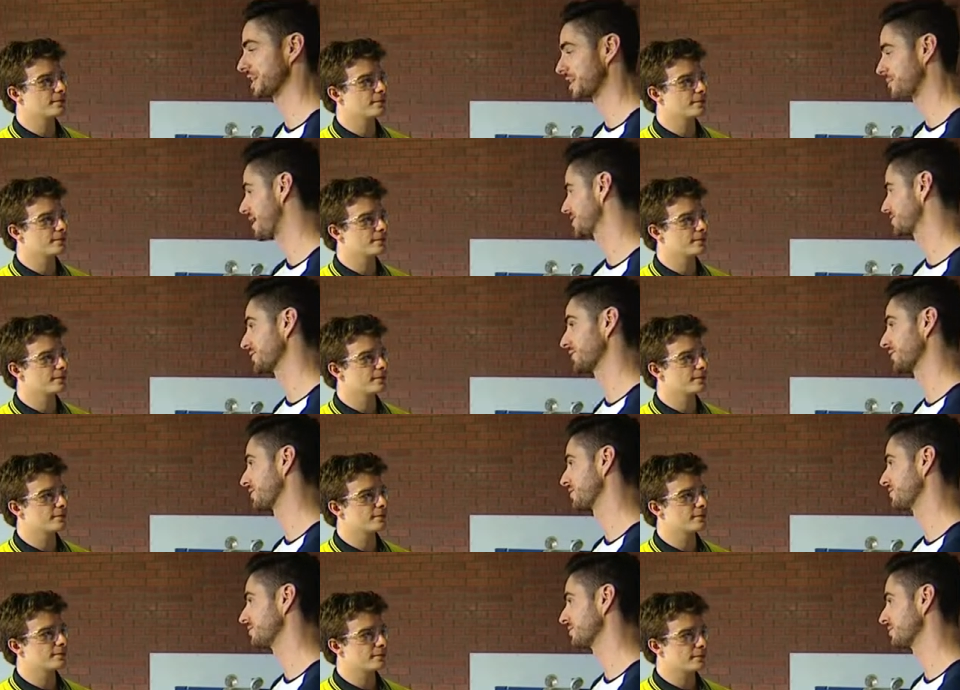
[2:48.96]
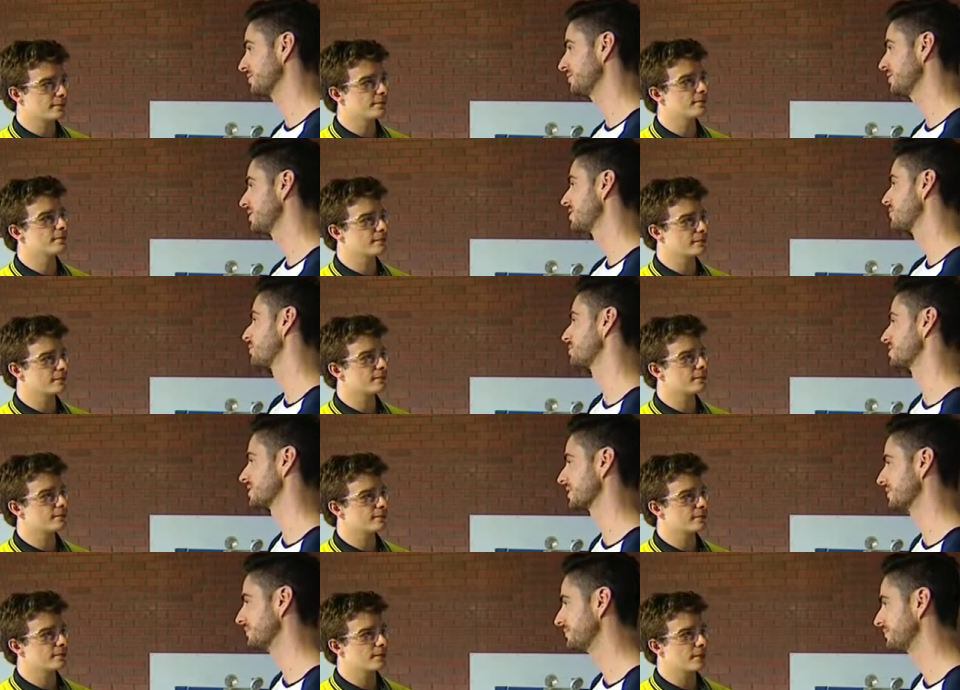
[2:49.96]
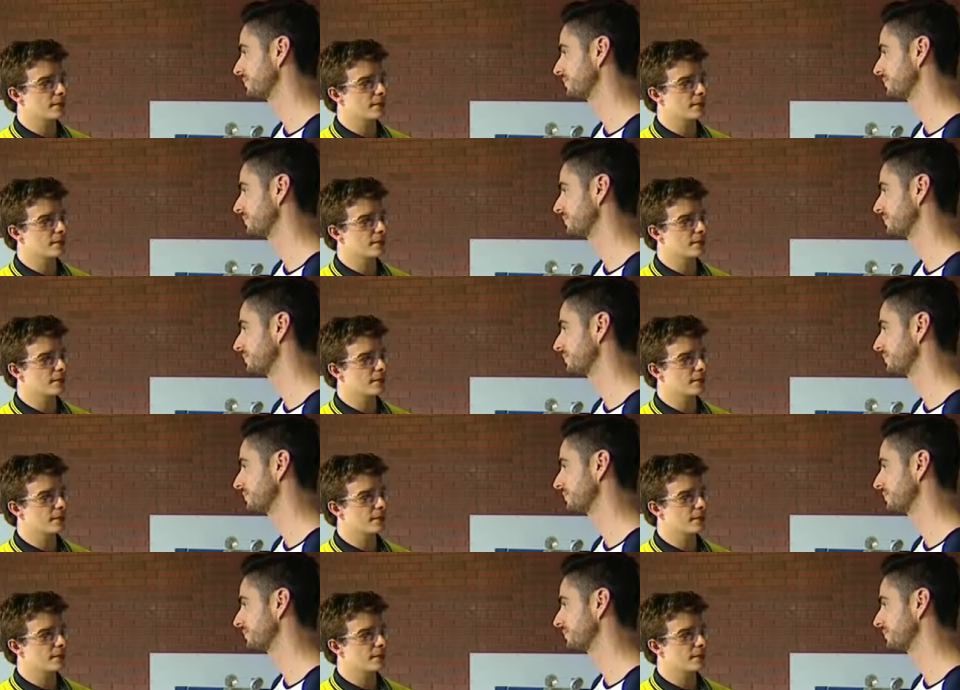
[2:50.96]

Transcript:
Speaker 1: thinking about doing what you do, what would you tell them?